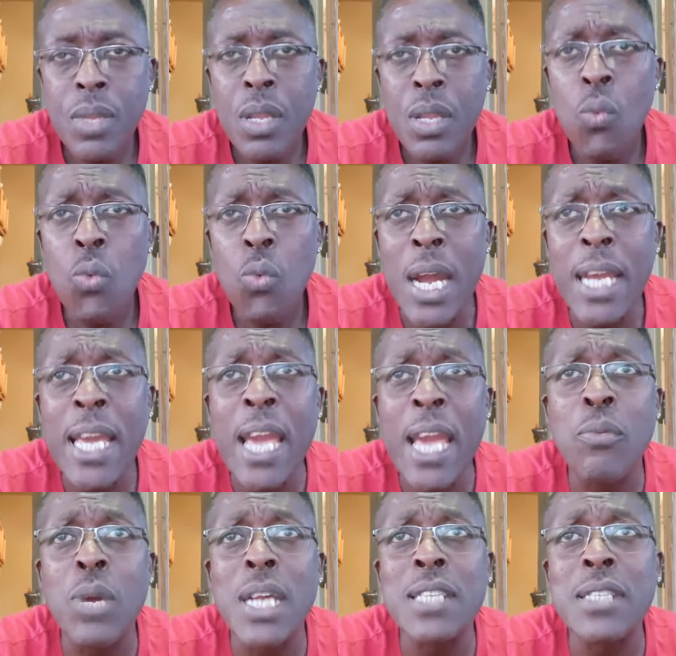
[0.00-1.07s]
when
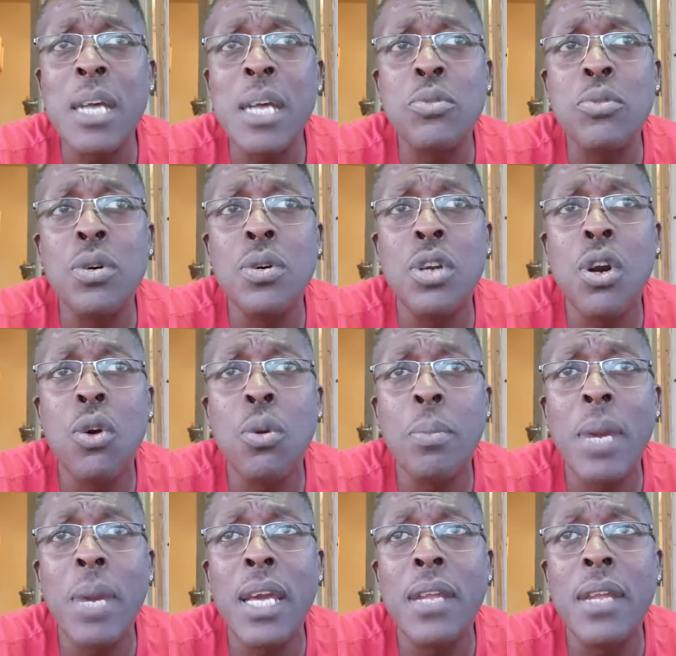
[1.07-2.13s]
I stopped doing coke,
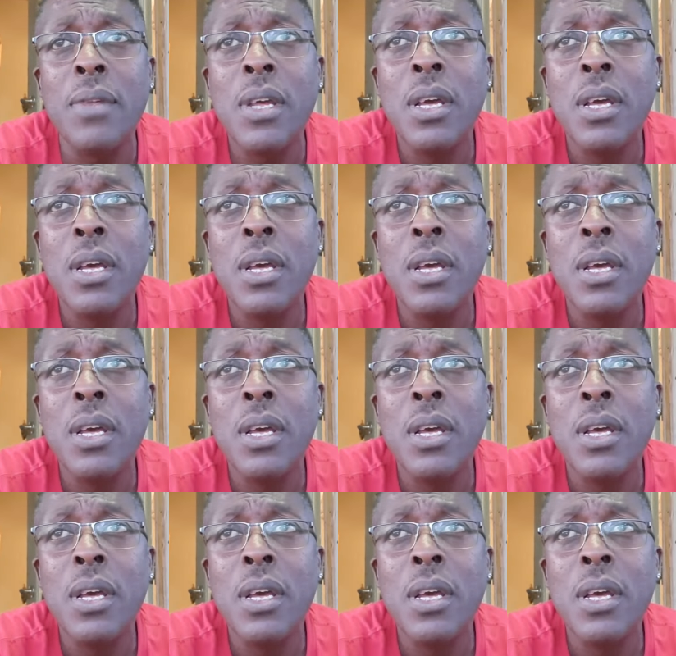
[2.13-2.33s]
man,